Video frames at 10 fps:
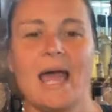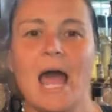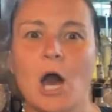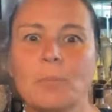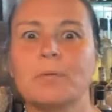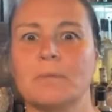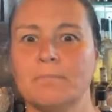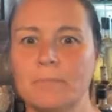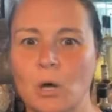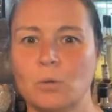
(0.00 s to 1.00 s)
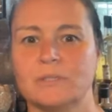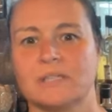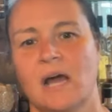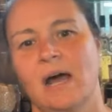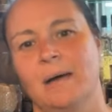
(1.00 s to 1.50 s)
help promote
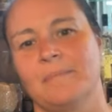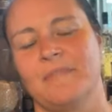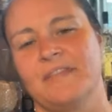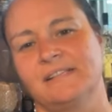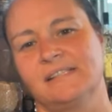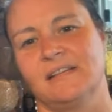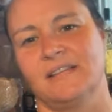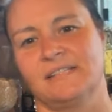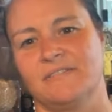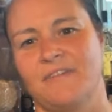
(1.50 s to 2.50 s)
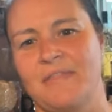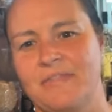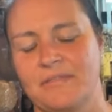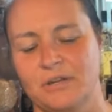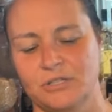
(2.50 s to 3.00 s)
um, this this event
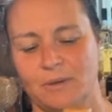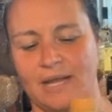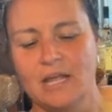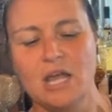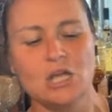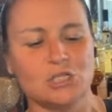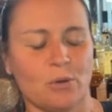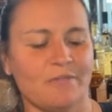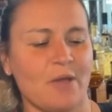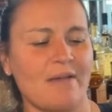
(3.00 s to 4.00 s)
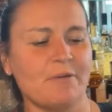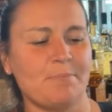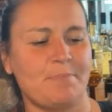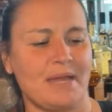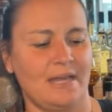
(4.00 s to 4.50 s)
that they're doing. So if you
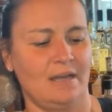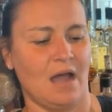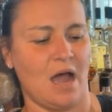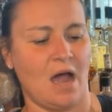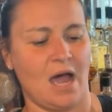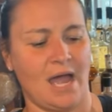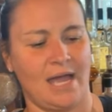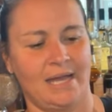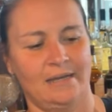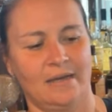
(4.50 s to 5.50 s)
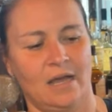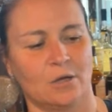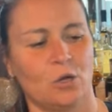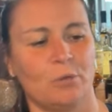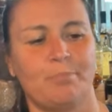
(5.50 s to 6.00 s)
haven't been on, uh,
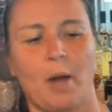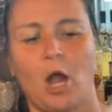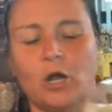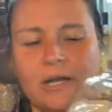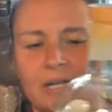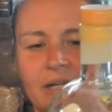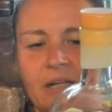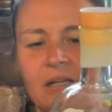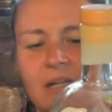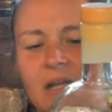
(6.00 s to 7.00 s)
go to Barr Hill,